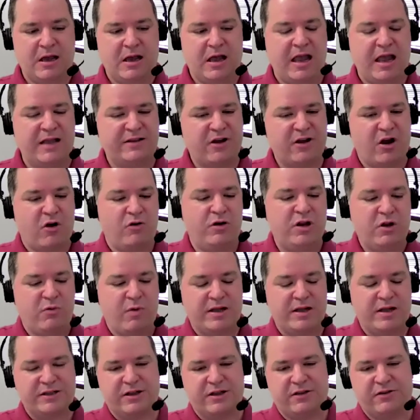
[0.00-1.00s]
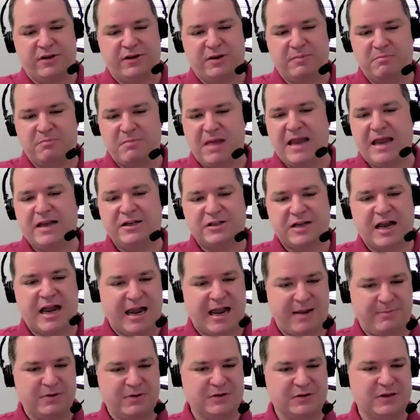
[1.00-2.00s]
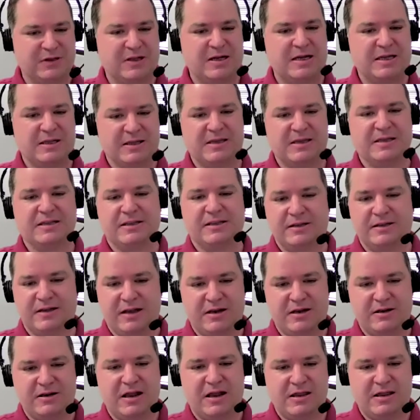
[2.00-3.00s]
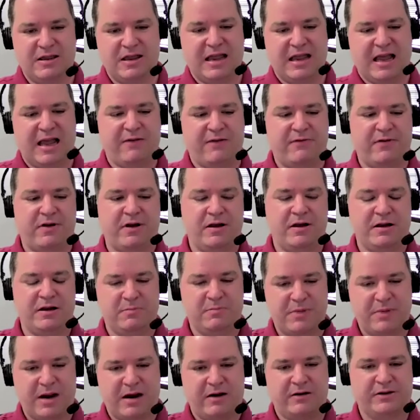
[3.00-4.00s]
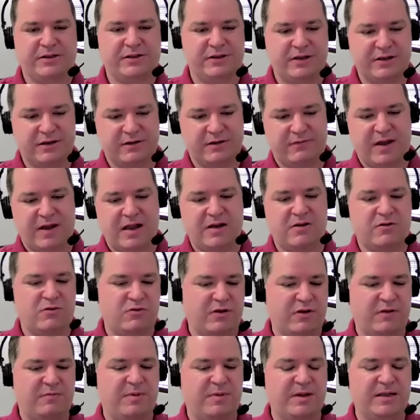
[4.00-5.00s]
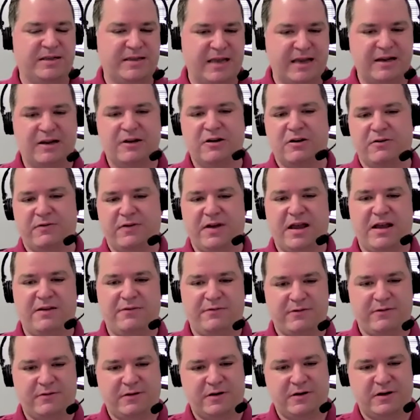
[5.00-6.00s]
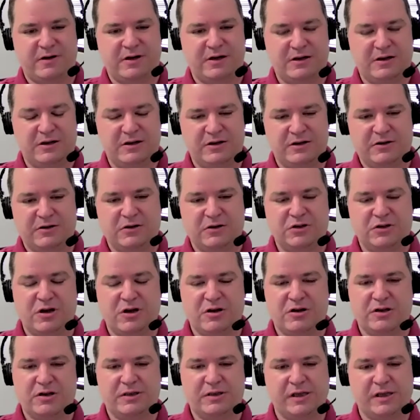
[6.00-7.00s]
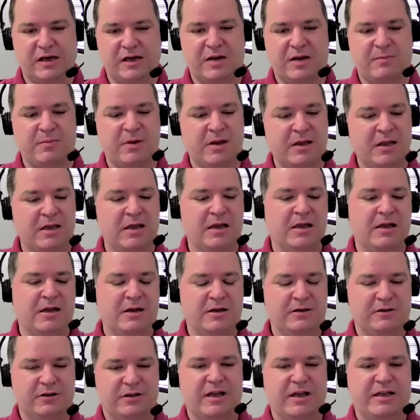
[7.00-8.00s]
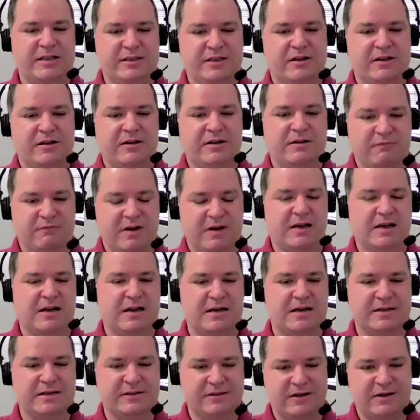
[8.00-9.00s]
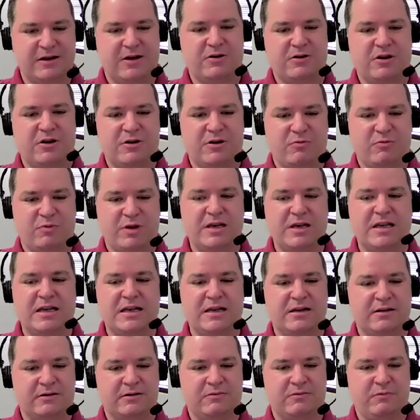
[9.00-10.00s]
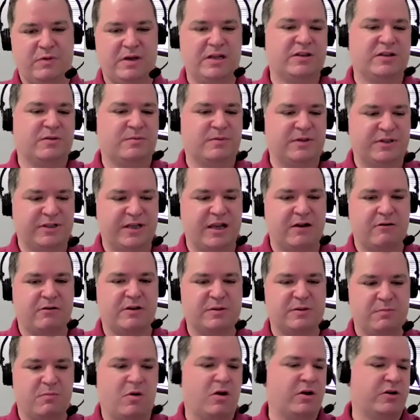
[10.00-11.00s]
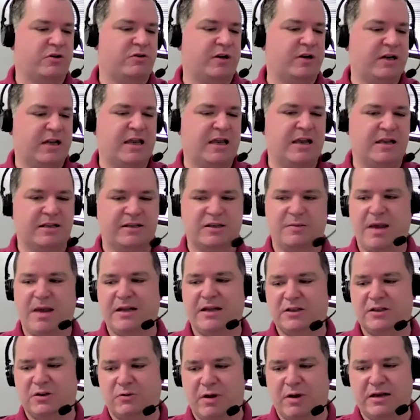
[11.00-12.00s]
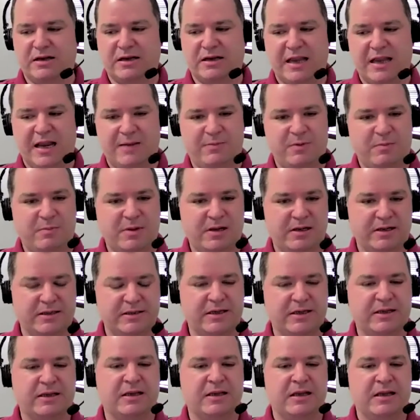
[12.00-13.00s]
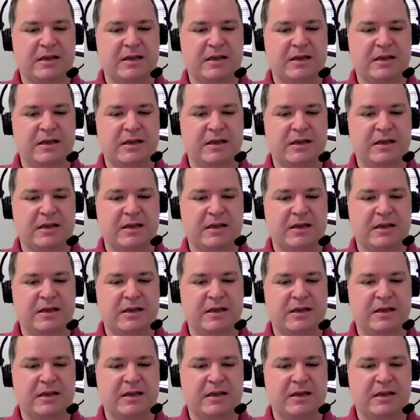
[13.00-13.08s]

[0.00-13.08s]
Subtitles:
it's only when something major happens like this, and they have an embarrassing event, or they've been taken off air for a good chunk of time, do they suddenly realize, we need some serious monitoring here and some end-to-end capability.